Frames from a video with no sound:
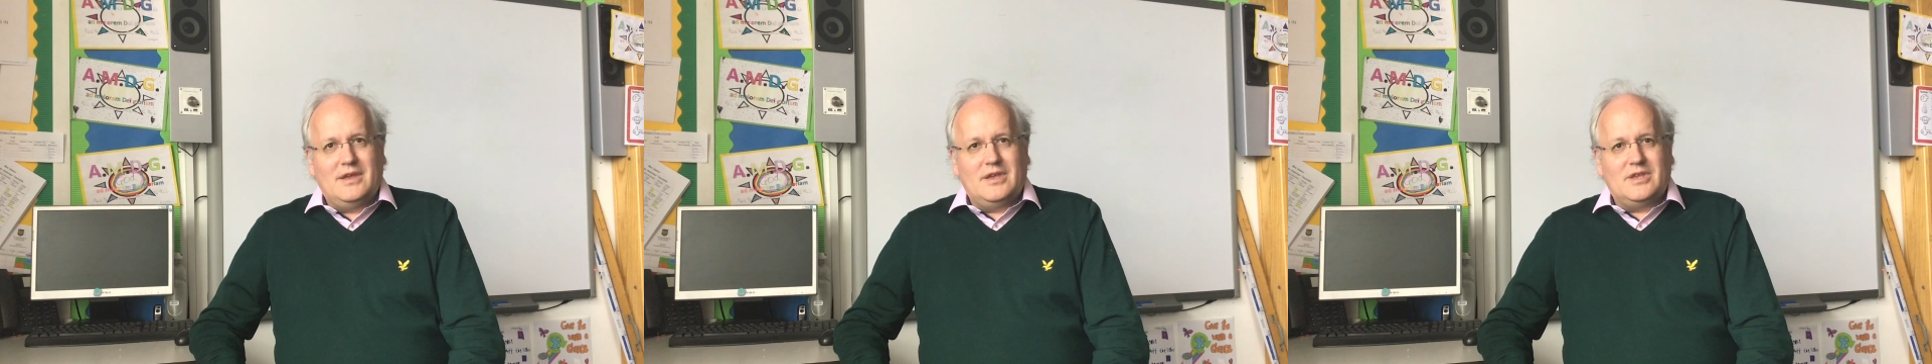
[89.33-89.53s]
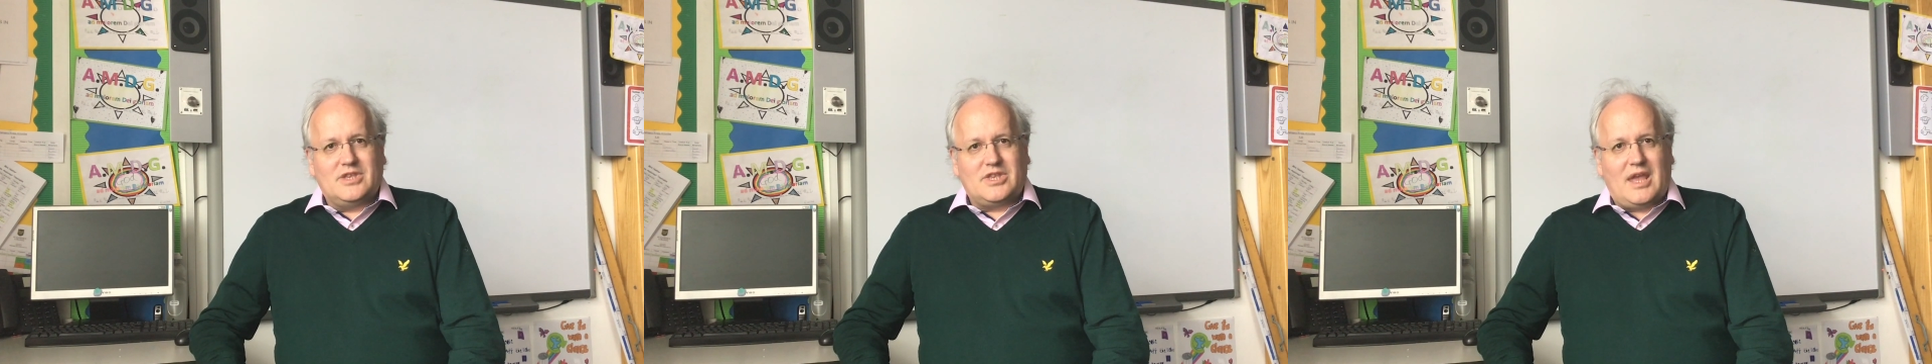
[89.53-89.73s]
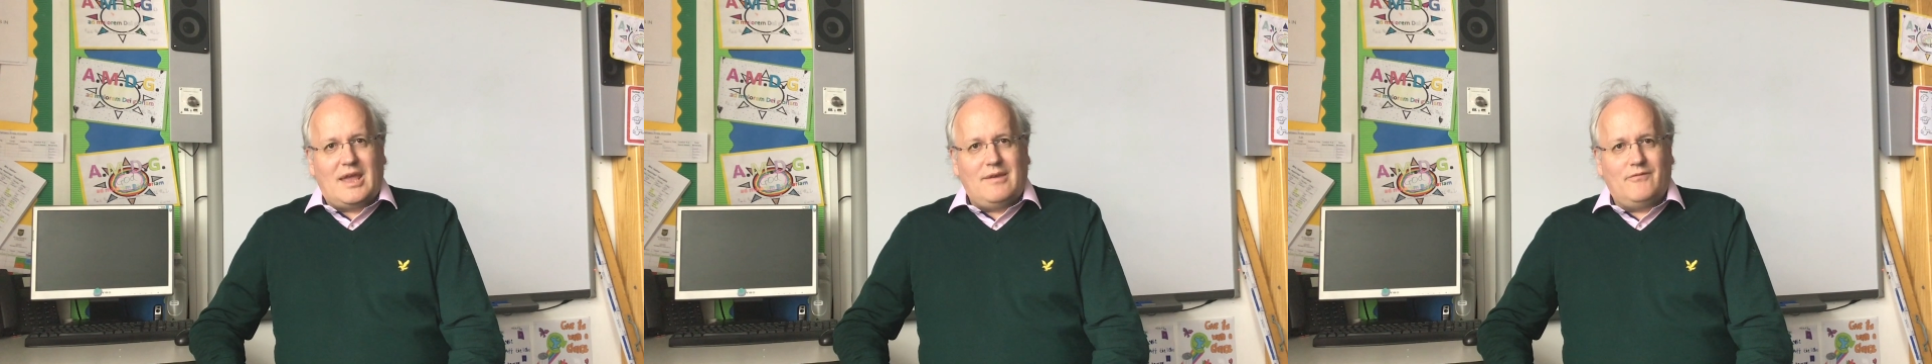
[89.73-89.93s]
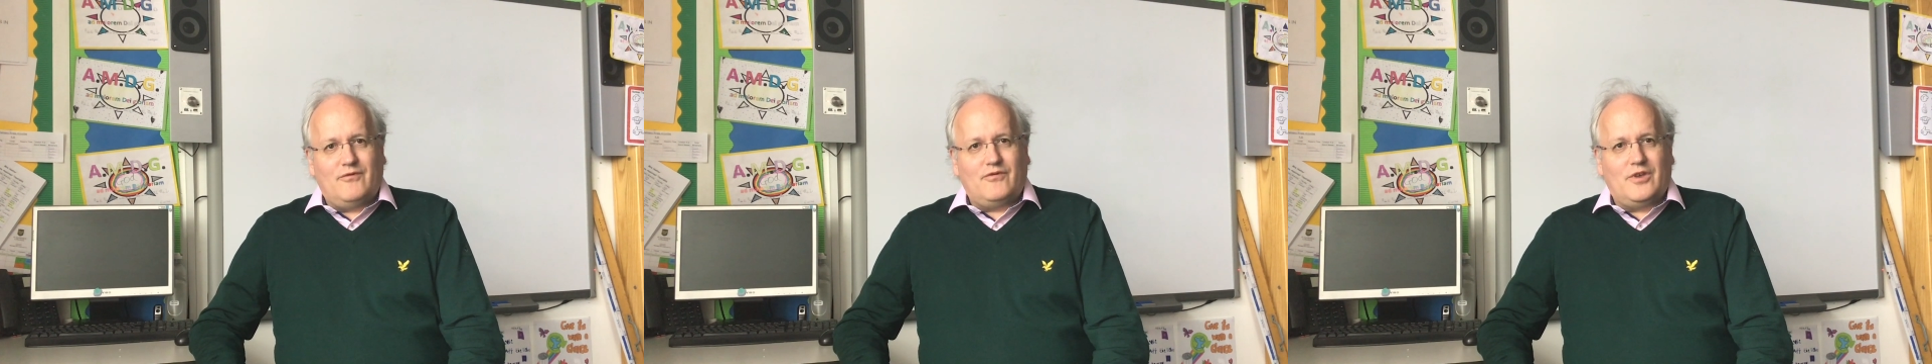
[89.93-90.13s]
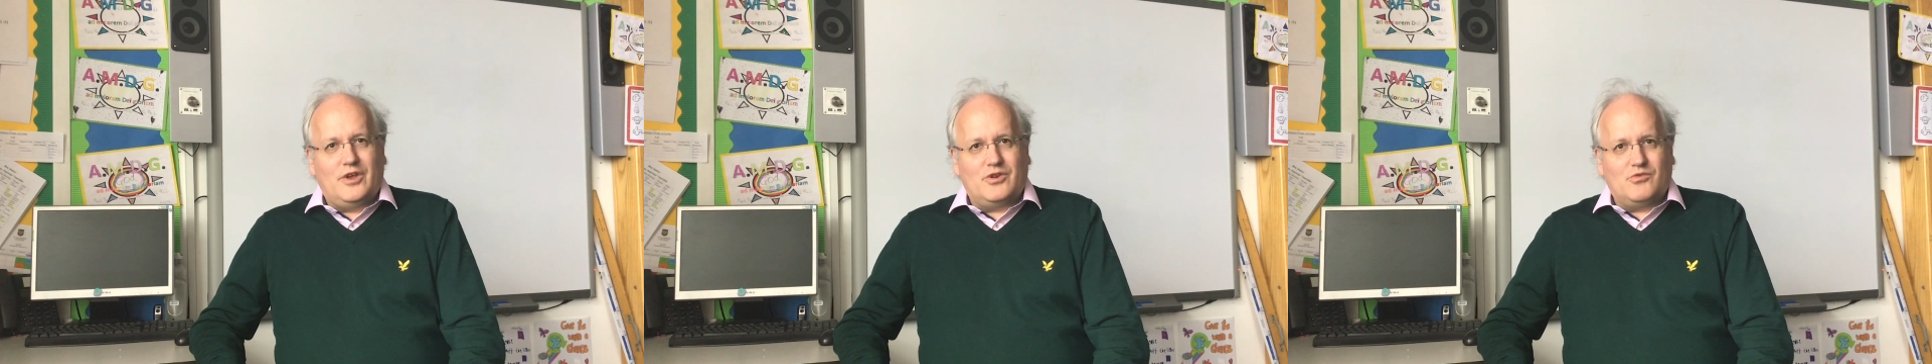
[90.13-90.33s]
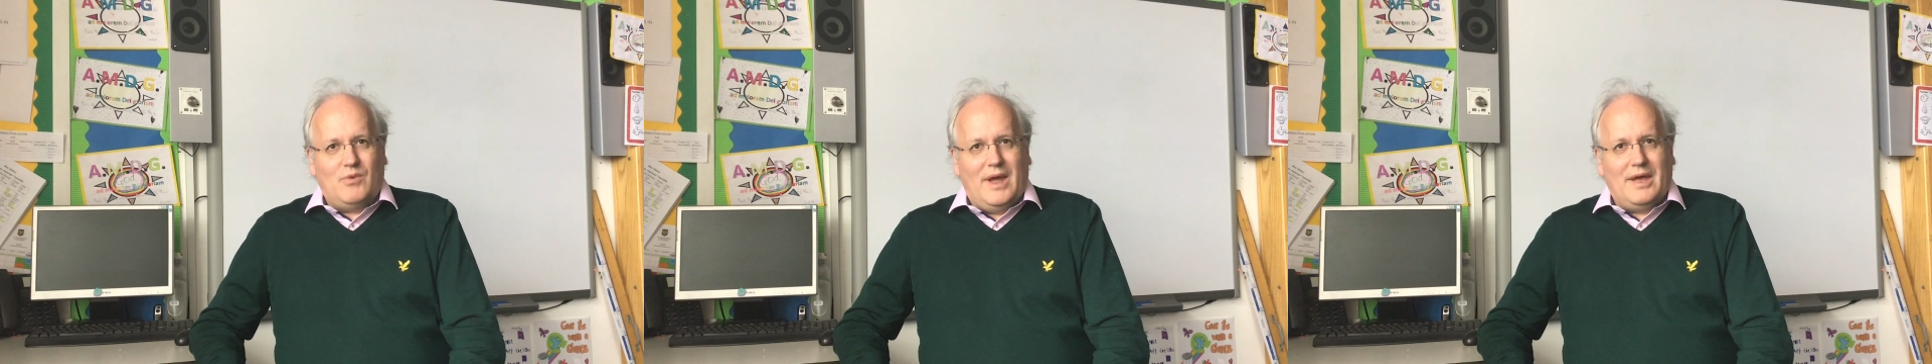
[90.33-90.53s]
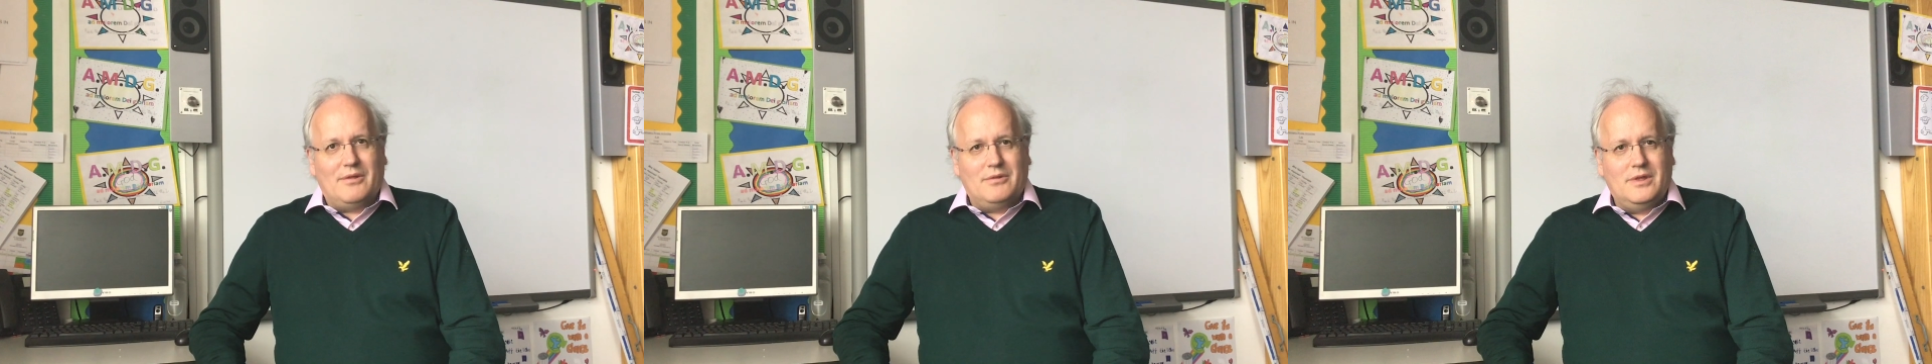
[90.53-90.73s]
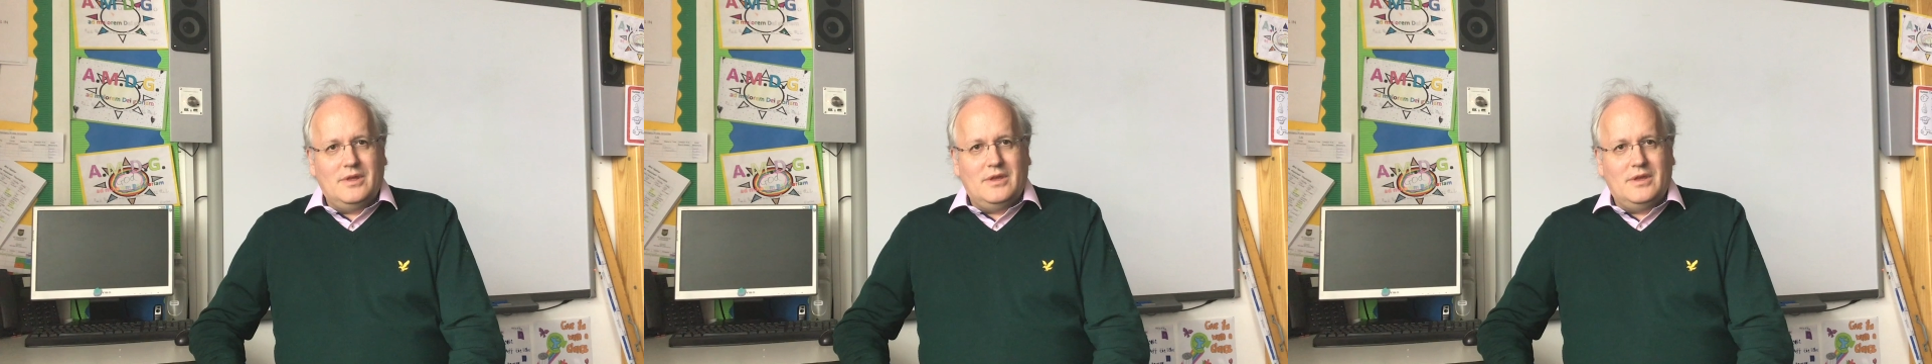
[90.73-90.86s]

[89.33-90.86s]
safe and well.